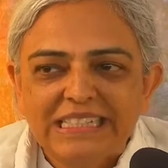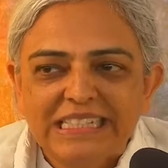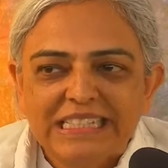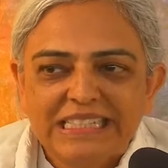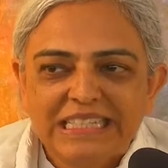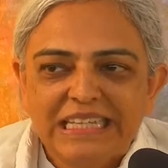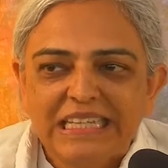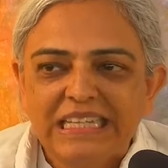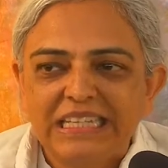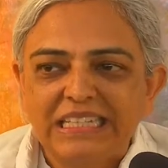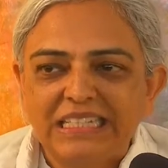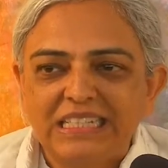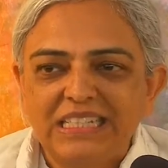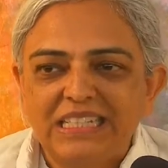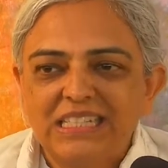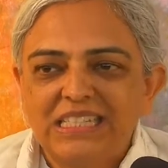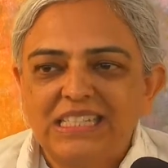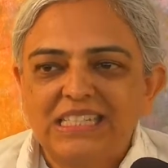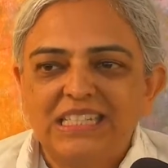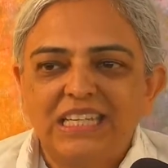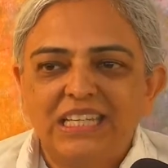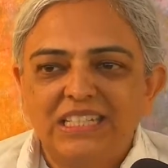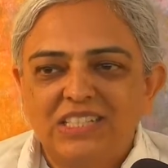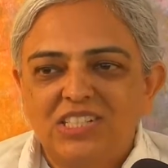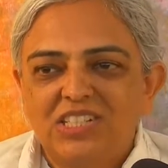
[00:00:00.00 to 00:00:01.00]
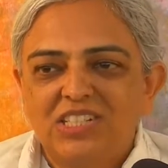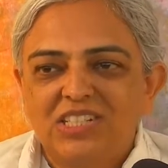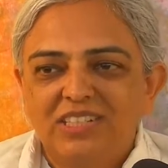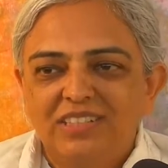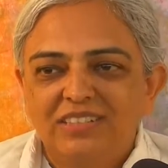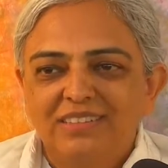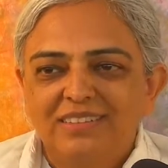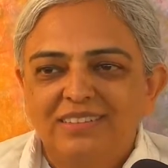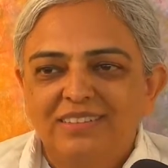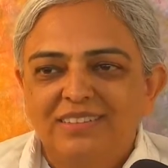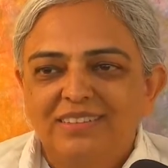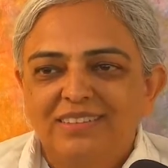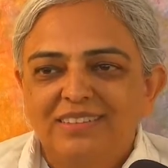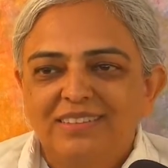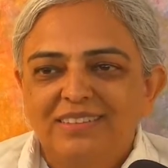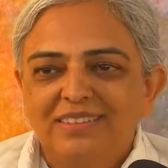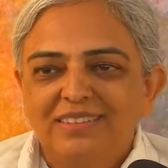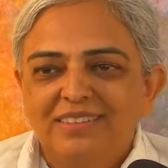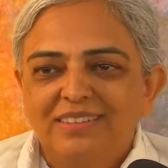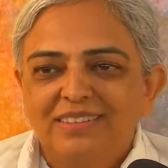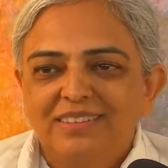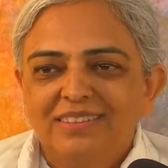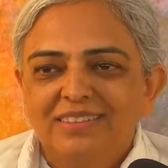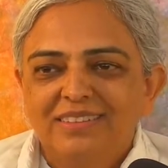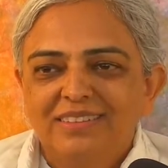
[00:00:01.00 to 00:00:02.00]
see it as such,
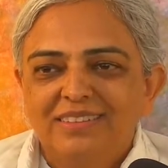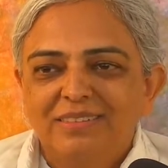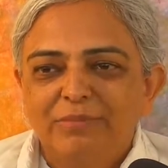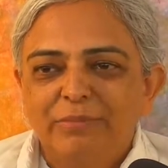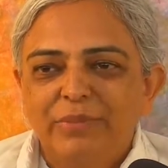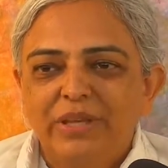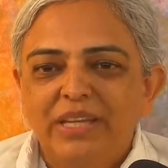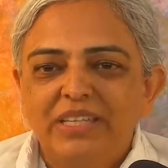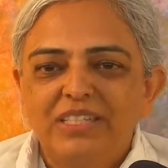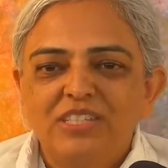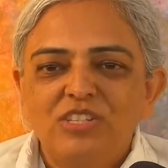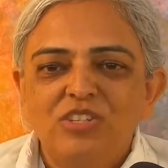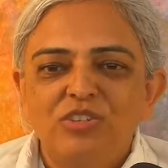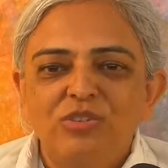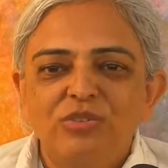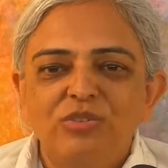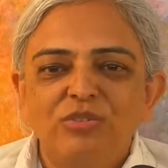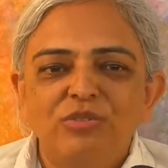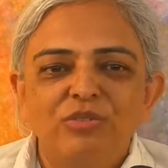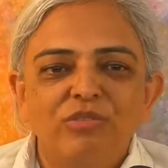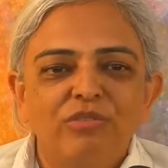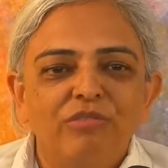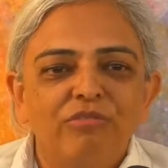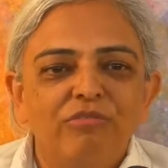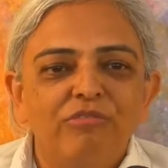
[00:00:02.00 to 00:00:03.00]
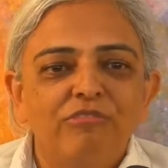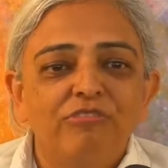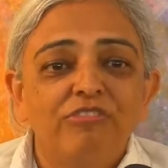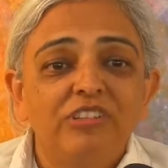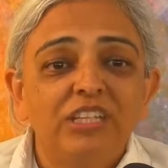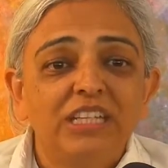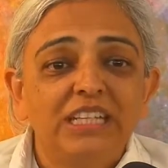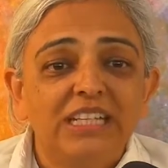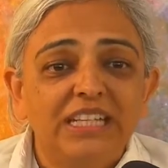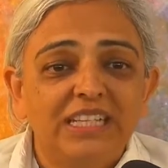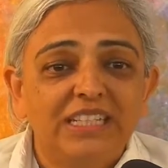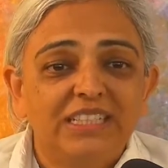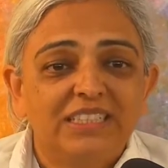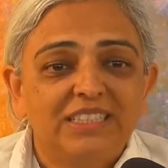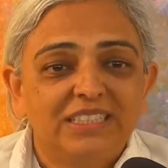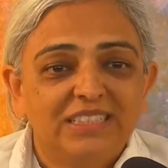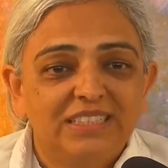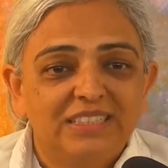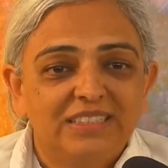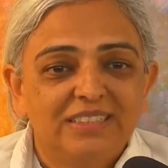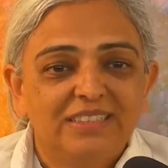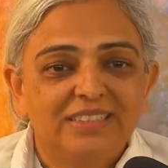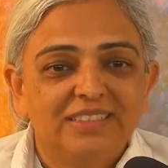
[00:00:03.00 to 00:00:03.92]
but you feel it.